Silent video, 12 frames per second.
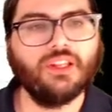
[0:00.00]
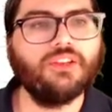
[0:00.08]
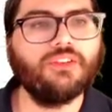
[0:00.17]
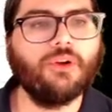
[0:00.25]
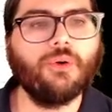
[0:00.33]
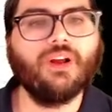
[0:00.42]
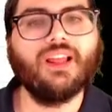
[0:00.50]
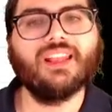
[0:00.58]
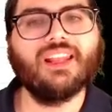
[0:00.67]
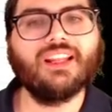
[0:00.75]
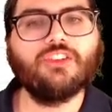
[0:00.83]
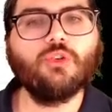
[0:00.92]
So
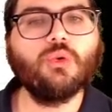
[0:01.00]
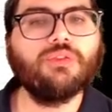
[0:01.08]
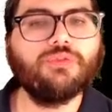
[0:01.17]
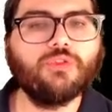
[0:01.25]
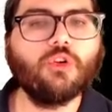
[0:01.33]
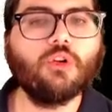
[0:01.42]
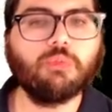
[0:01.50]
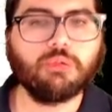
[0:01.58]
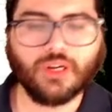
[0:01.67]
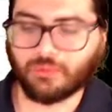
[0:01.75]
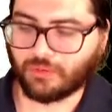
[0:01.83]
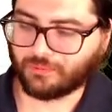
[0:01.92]
let's do a full
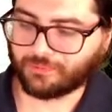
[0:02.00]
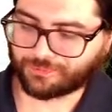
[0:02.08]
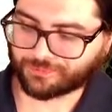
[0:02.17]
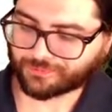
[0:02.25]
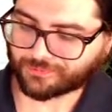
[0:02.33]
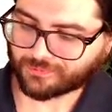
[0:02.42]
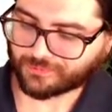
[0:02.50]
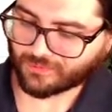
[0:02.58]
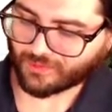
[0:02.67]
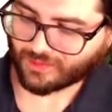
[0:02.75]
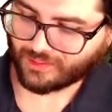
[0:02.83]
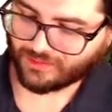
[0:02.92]
problem,
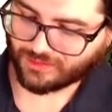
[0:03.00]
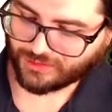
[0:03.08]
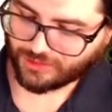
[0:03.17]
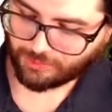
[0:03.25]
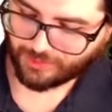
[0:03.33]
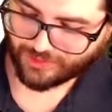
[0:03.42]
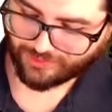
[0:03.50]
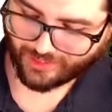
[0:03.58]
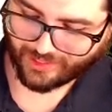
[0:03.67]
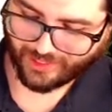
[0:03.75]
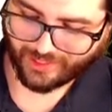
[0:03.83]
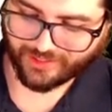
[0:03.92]
just because
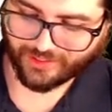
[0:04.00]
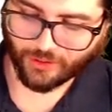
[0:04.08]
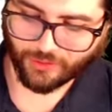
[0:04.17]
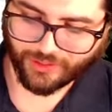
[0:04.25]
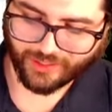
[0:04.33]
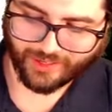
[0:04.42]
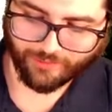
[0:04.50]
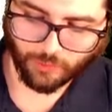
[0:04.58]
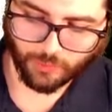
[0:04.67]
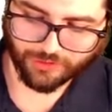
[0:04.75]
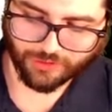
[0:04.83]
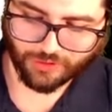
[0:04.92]
I know that
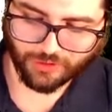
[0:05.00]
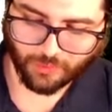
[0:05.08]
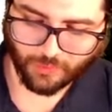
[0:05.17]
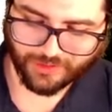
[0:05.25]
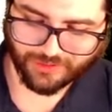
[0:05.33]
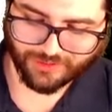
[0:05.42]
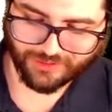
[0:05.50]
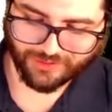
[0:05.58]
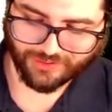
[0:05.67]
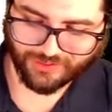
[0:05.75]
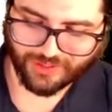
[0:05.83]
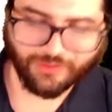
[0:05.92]
everyone's going to want to
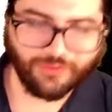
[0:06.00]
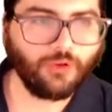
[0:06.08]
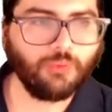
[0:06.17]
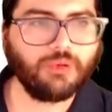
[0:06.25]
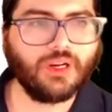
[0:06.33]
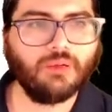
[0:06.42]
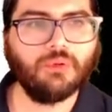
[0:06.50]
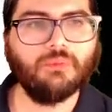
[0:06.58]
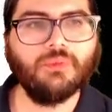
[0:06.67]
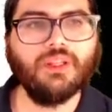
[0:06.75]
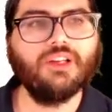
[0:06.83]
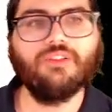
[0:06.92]
see a full
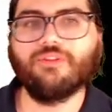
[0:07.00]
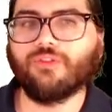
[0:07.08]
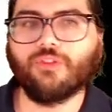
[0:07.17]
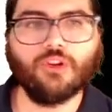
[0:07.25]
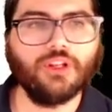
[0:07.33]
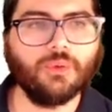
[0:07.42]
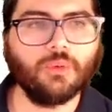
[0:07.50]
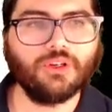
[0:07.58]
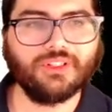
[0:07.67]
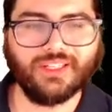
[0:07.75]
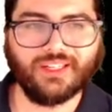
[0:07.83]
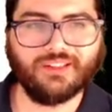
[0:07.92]
problem fully worked
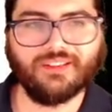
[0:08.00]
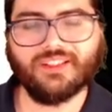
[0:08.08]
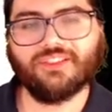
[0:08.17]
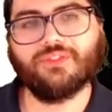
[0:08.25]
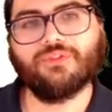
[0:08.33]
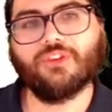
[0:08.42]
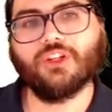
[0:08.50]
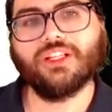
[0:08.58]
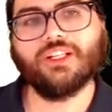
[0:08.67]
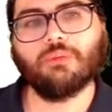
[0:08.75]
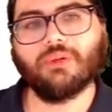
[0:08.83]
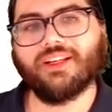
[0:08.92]
out, and let's fully
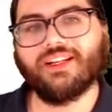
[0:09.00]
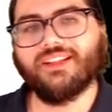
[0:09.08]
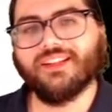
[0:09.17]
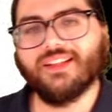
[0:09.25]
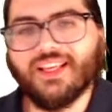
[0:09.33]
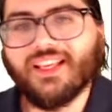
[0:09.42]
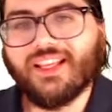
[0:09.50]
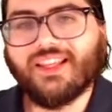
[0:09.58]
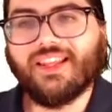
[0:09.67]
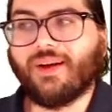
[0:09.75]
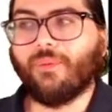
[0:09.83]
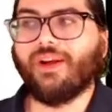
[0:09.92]
explain it.
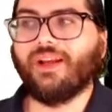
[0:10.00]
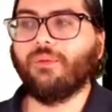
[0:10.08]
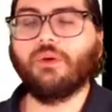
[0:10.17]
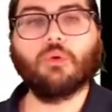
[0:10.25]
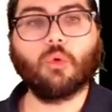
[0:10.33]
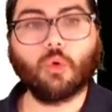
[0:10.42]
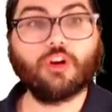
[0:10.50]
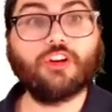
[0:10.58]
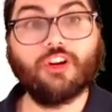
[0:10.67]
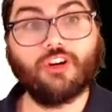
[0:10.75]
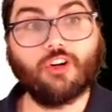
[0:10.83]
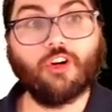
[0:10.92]
That way, when we're working
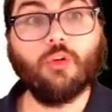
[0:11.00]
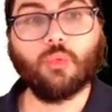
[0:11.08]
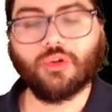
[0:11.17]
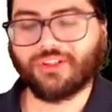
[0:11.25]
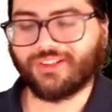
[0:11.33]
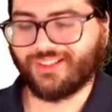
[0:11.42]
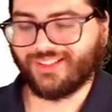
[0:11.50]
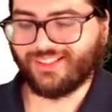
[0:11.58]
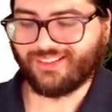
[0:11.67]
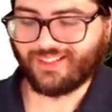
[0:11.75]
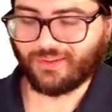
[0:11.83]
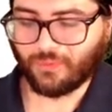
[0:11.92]
on our homework,
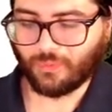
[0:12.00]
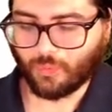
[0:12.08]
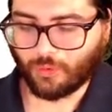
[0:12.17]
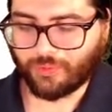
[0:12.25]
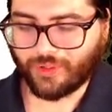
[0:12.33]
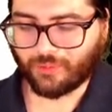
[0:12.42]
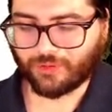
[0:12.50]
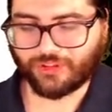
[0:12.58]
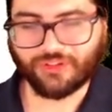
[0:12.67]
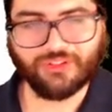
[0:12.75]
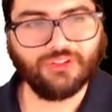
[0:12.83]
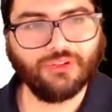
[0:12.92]
we'll be able
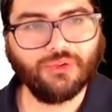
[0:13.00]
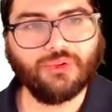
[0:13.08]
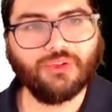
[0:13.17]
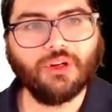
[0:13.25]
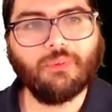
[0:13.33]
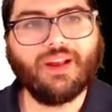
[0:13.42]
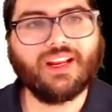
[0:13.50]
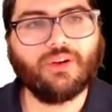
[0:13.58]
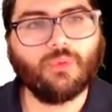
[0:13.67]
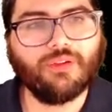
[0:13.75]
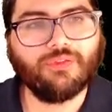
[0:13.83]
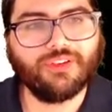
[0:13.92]
to come back and
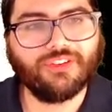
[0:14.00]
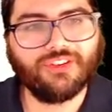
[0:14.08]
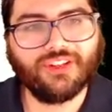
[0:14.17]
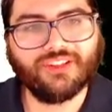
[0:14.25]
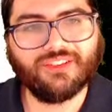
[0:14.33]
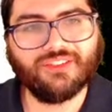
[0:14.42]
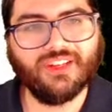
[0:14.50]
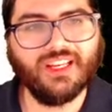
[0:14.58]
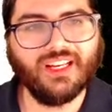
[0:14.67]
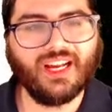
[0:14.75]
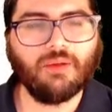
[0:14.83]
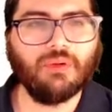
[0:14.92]
reference this.
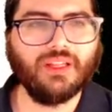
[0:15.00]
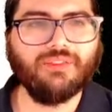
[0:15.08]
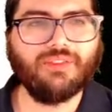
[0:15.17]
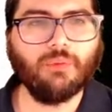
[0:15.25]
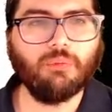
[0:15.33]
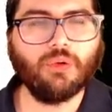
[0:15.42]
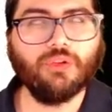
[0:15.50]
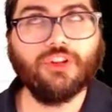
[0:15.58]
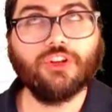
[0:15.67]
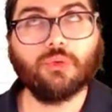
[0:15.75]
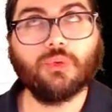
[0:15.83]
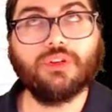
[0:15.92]
I believe I pulled
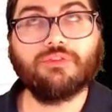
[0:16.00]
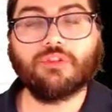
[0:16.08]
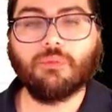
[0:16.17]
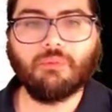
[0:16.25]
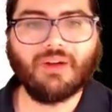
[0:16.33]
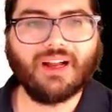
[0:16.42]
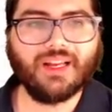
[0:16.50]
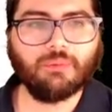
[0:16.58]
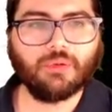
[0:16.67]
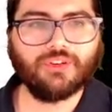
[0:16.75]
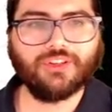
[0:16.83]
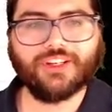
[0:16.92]
this one from my
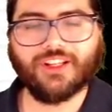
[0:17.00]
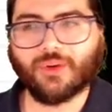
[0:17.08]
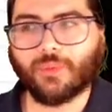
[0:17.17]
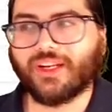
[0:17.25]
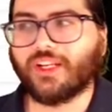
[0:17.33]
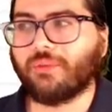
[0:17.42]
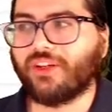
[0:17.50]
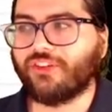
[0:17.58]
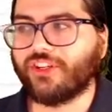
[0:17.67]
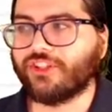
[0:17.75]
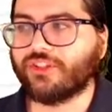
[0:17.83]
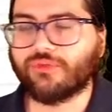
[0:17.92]
particular
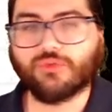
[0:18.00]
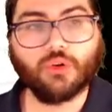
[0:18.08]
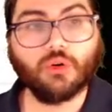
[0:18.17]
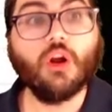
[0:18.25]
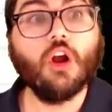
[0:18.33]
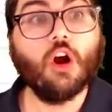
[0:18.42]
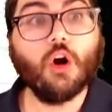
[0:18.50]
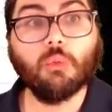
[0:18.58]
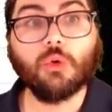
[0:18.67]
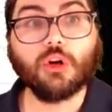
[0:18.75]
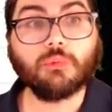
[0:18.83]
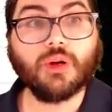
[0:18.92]
randomization for
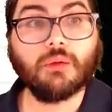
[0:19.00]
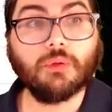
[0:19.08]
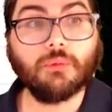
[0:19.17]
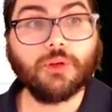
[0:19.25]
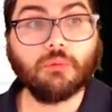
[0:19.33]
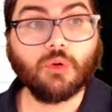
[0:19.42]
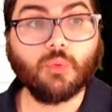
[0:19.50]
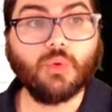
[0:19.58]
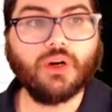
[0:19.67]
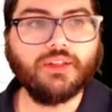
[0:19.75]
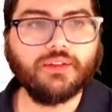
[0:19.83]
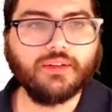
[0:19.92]
homework problem number
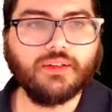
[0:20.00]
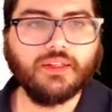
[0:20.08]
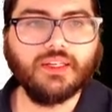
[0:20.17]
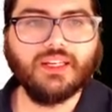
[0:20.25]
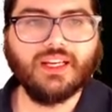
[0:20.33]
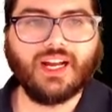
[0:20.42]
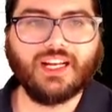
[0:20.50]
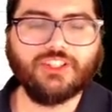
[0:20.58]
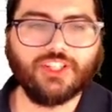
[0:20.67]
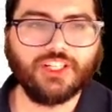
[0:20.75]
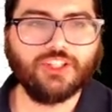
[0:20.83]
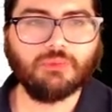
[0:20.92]
1. I
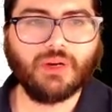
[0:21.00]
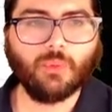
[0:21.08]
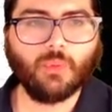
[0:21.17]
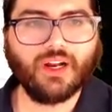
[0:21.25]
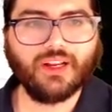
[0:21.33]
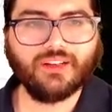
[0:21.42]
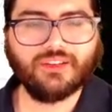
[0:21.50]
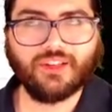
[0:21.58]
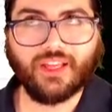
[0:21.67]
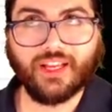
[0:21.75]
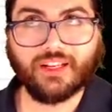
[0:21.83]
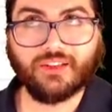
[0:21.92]
changed my
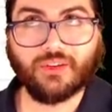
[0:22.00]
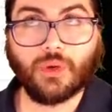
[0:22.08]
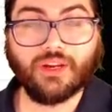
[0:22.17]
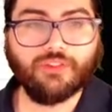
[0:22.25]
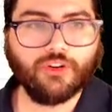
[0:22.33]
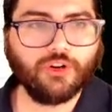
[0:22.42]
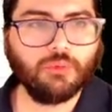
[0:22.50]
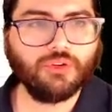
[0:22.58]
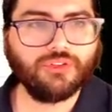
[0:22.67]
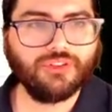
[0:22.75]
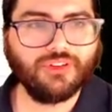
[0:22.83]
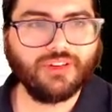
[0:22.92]
the y variables
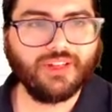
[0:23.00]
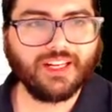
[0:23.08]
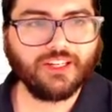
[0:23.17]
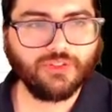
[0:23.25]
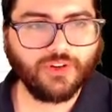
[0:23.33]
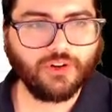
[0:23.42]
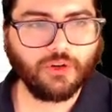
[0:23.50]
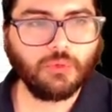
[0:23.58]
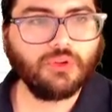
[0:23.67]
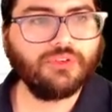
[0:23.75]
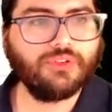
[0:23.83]
to x variables,